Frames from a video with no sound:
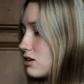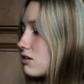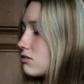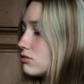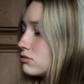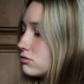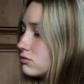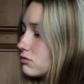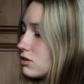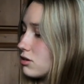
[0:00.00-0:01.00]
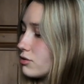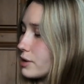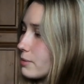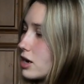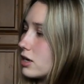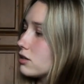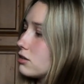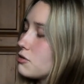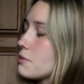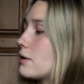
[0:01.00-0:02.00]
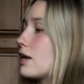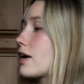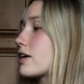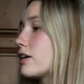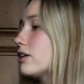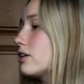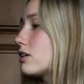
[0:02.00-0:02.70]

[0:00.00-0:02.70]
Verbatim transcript: Oh oh I might oh I might like it.